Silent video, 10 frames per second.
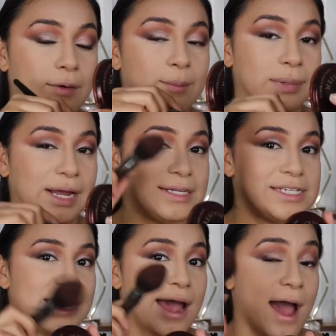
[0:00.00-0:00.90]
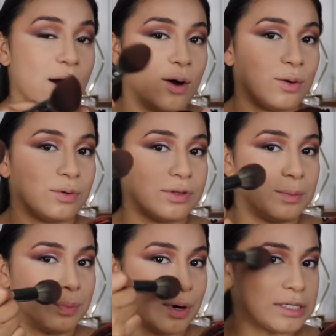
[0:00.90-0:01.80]
blending out the
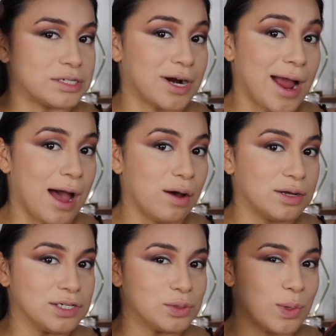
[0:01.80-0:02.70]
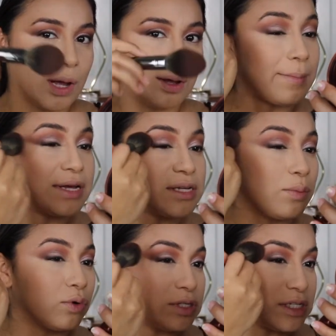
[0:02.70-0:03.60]
bronzer out as well. It makes it
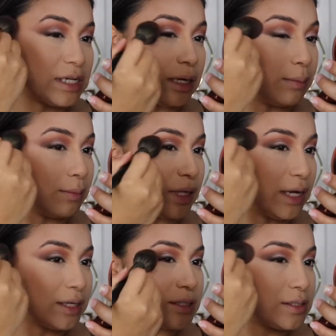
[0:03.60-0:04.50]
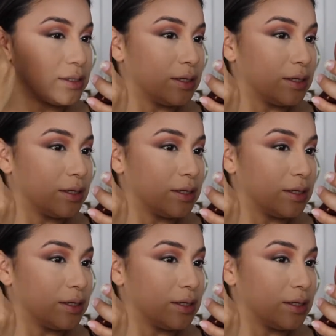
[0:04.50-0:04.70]
more seamless.